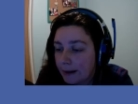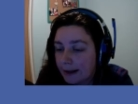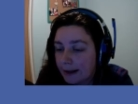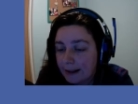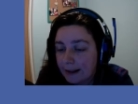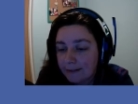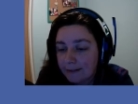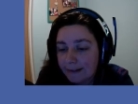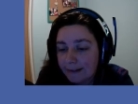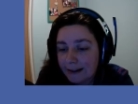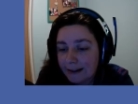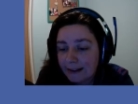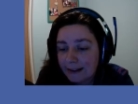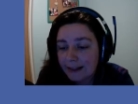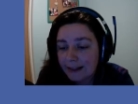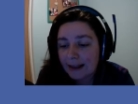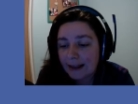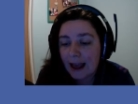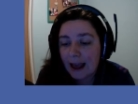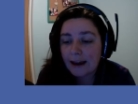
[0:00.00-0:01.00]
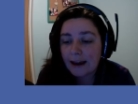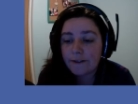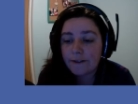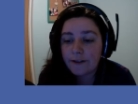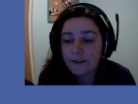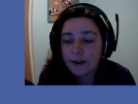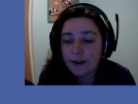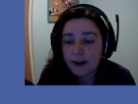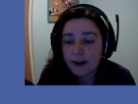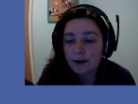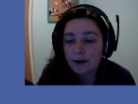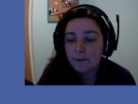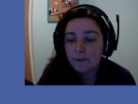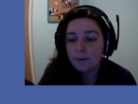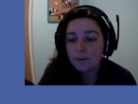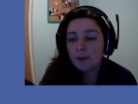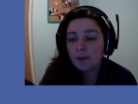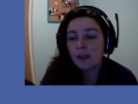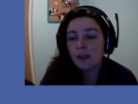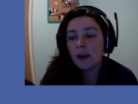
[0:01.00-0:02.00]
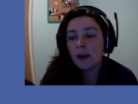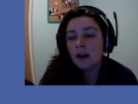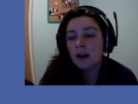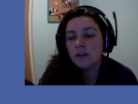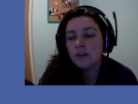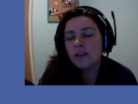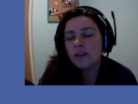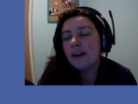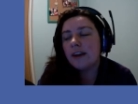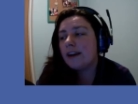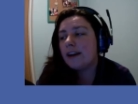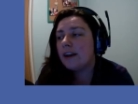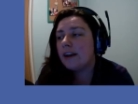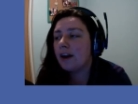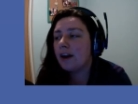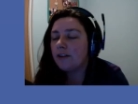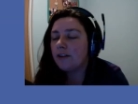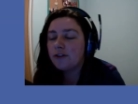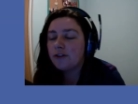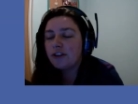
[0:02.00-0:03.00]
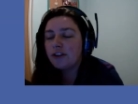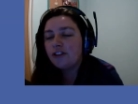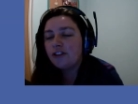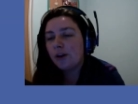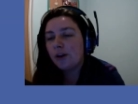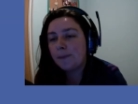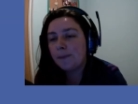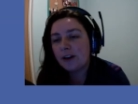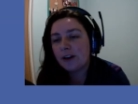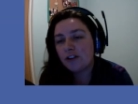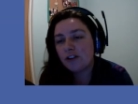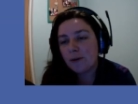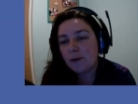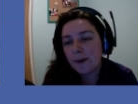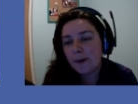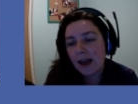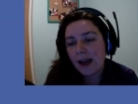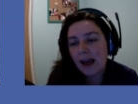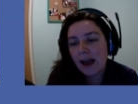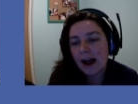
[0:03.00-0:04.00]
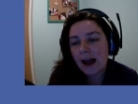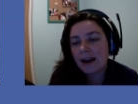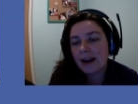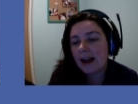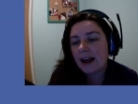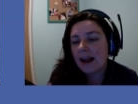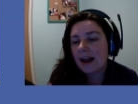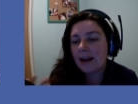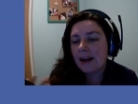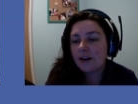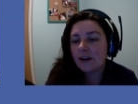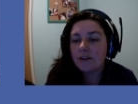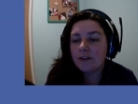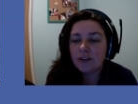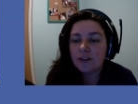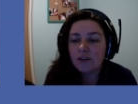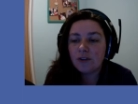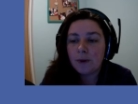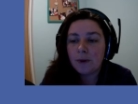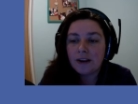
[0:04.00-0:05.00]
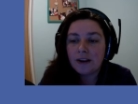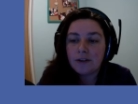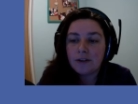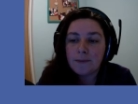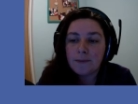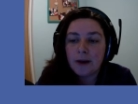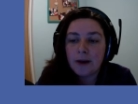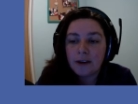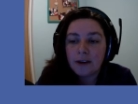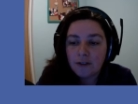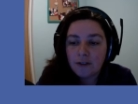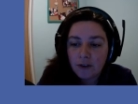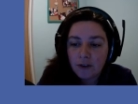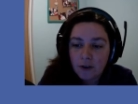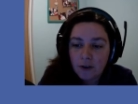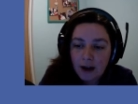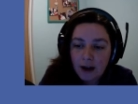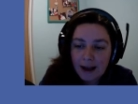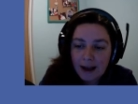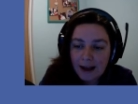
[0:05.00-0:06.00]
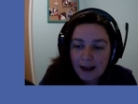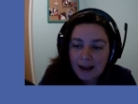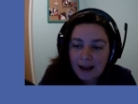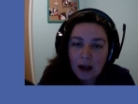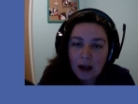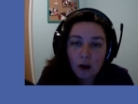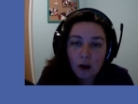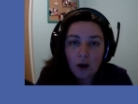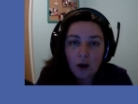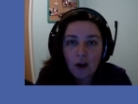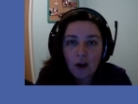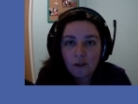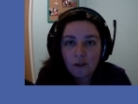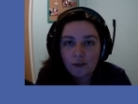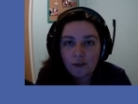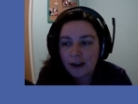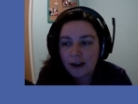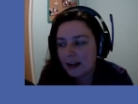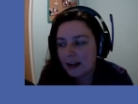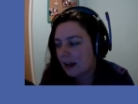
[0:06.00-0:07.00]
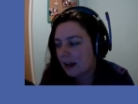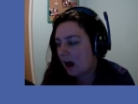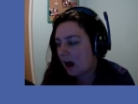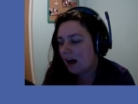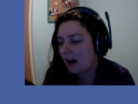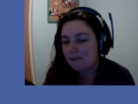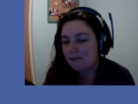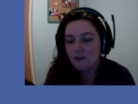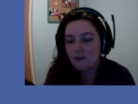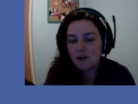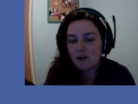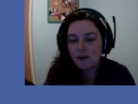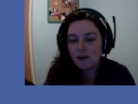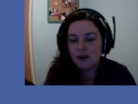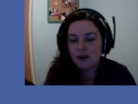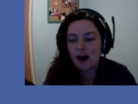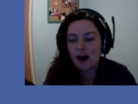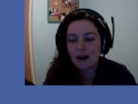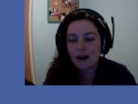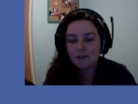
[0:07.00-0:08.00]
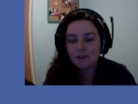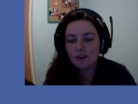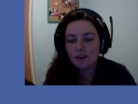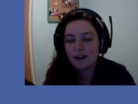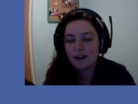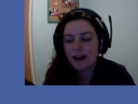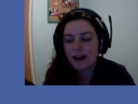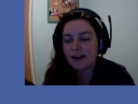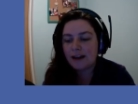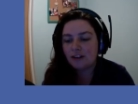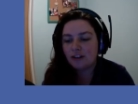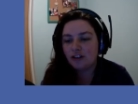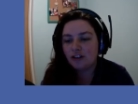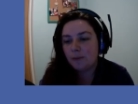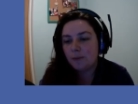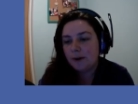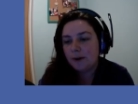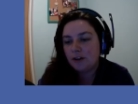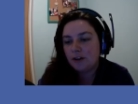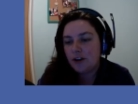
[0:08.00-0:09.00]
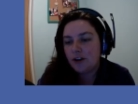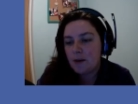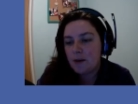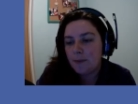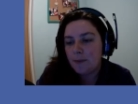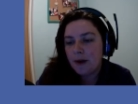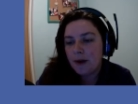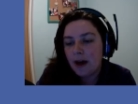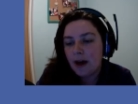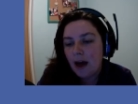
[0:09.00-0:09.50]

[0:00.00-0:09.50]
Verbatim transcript: It is in the gallery. So they're going to go for a shopping trip here and then head over to Windenburg for a coffee for after their shopping trip,